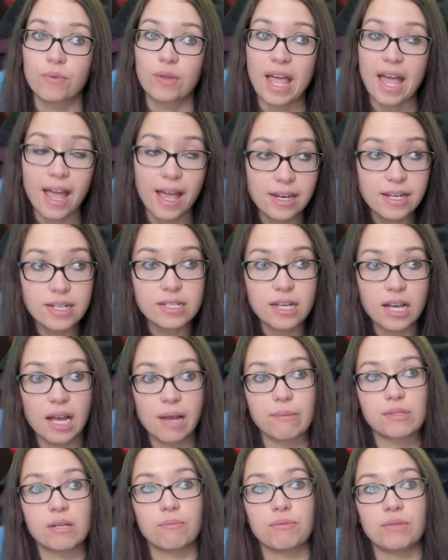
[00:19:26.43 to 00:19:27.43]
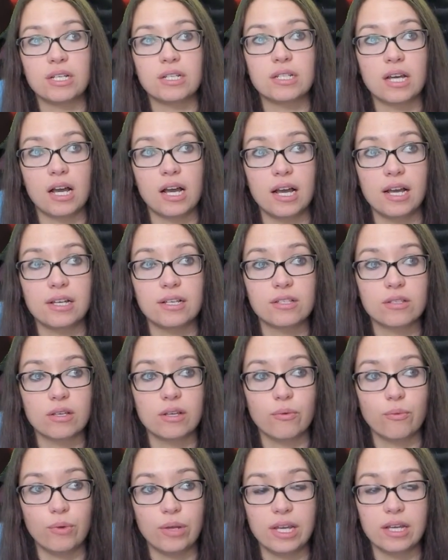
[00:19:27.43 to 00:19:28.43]
anytime something dies,
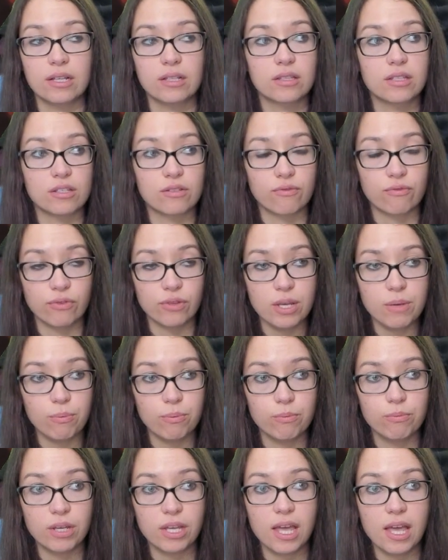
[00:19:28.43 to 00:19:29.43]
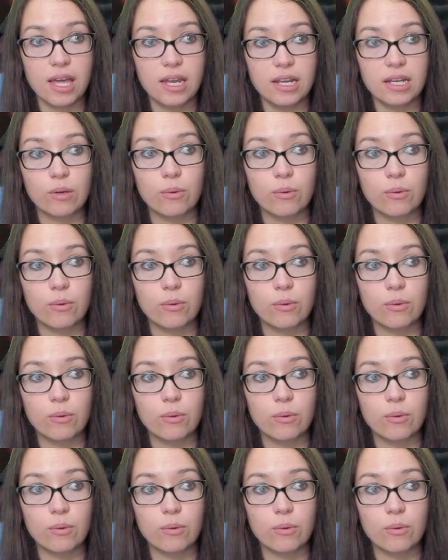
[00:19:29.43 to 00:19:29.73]
we get this flip mechanic,